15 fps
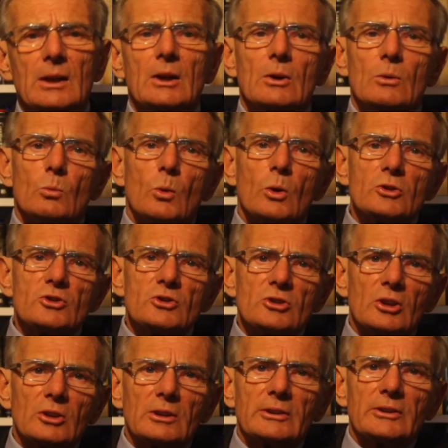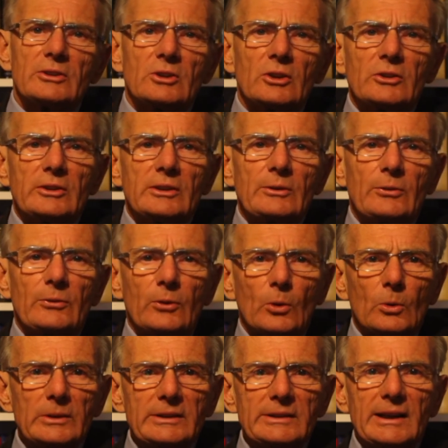Watch toddlers constantly
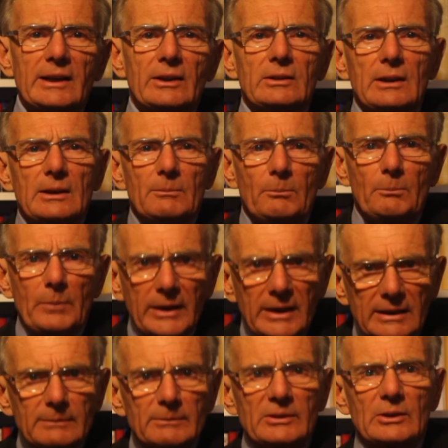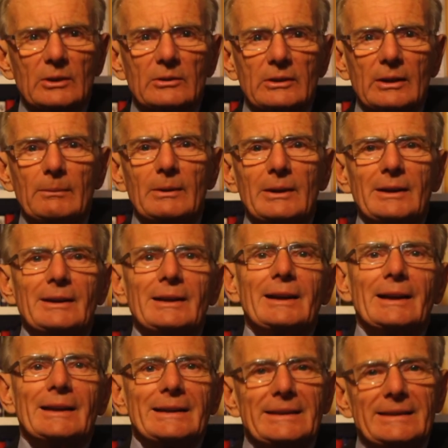falling down, picking themselves up
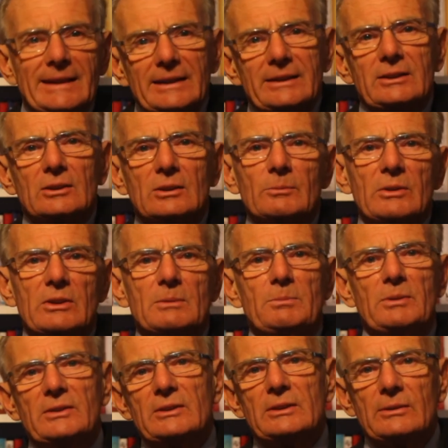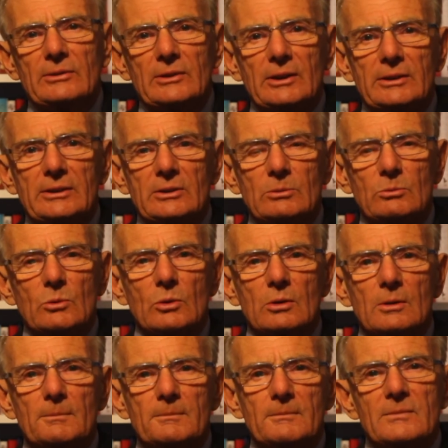and getting on with the business of learning to
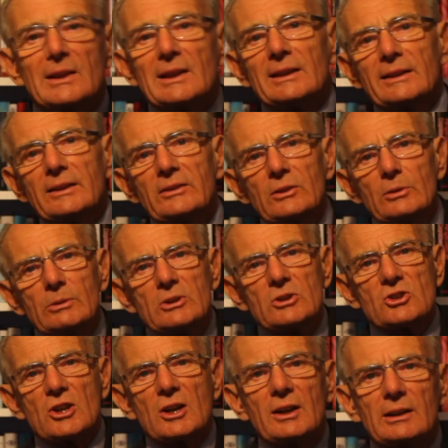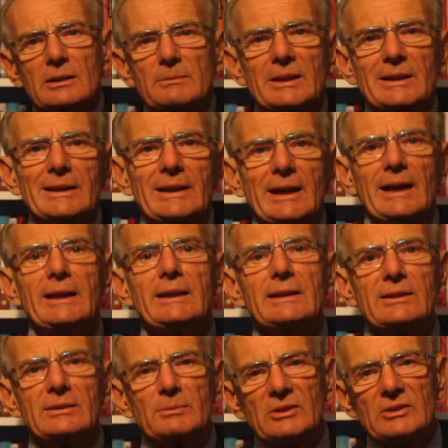walk. Listen to a child making
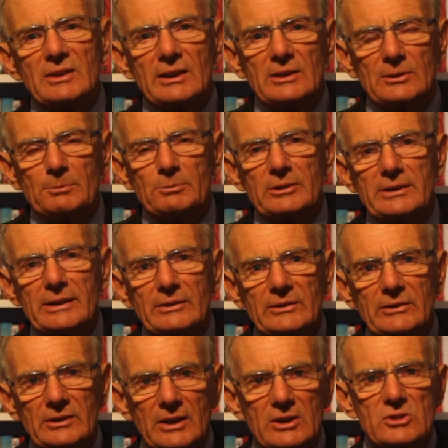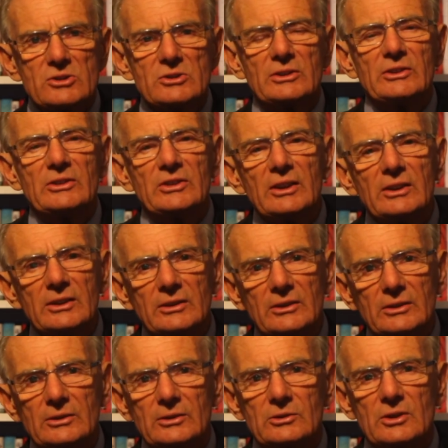endless mistakes of pronunciation and sentence
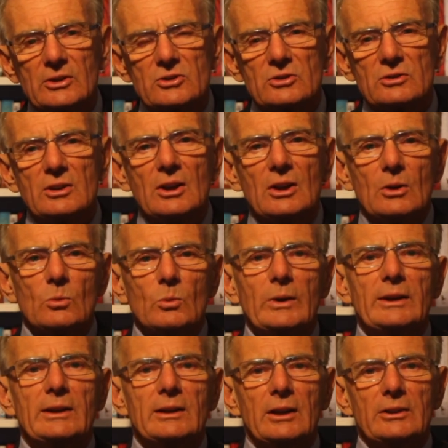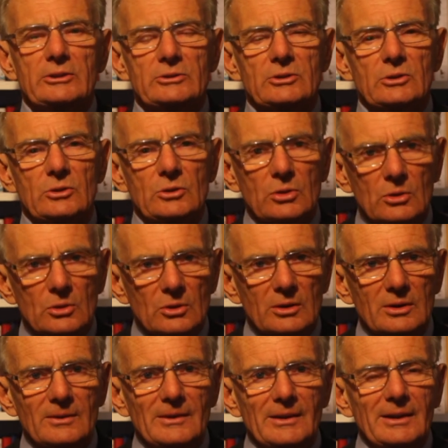construction when learning to
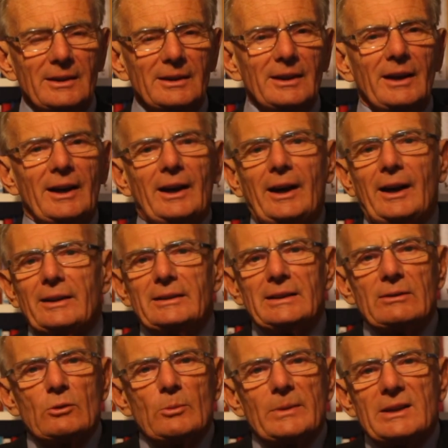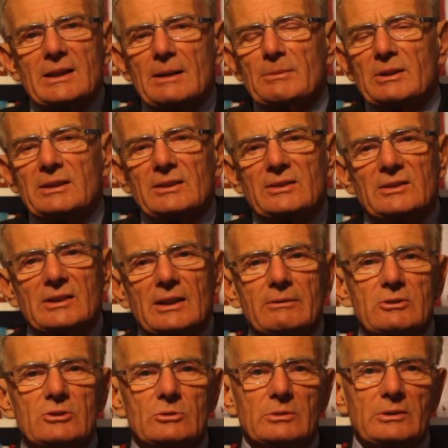talk, and never becoming
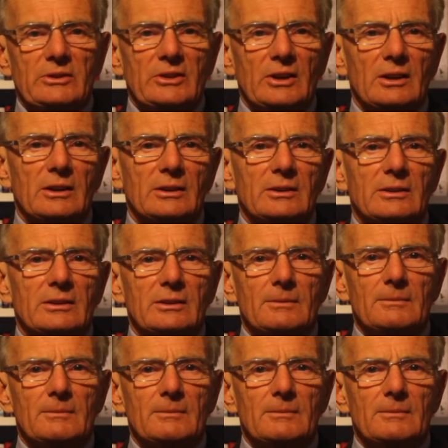discouraged or disheartened.